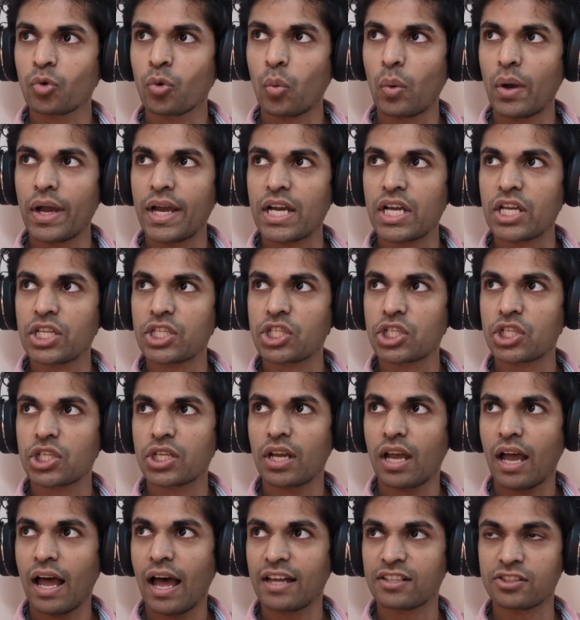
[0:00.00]

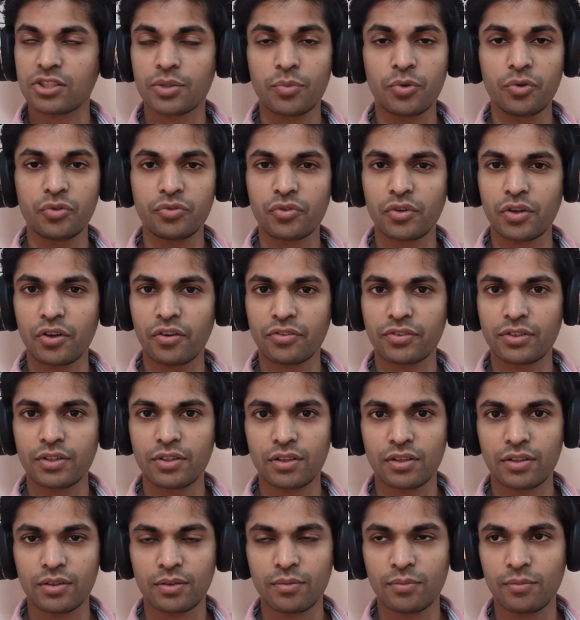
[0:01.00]
which has removed one of
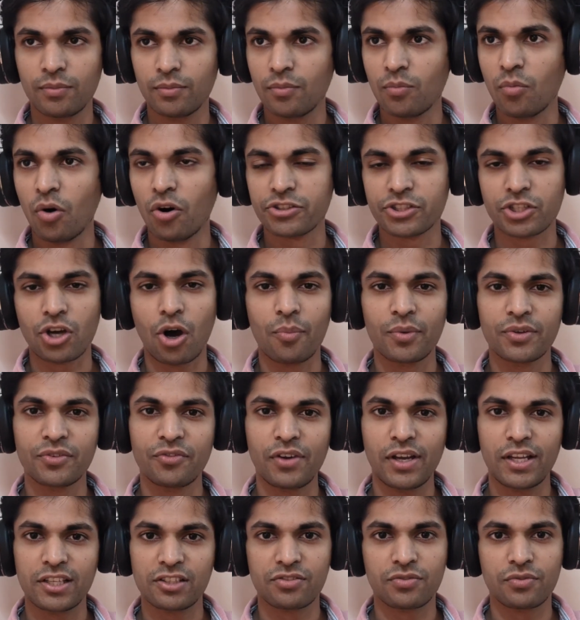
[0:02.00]
the most common
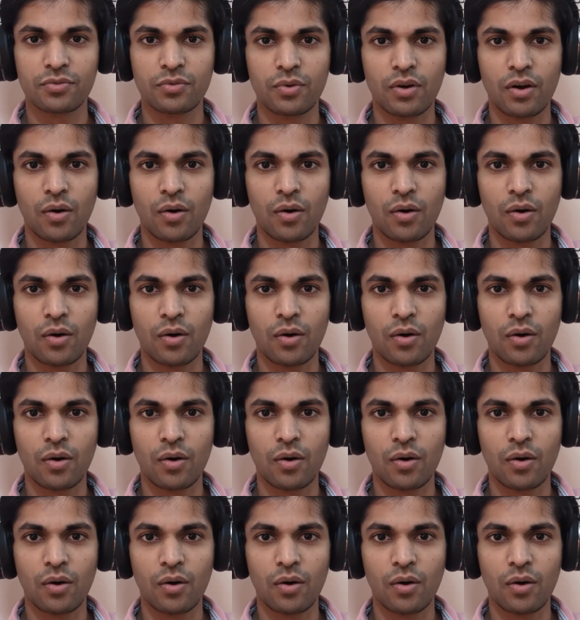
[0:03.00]
ways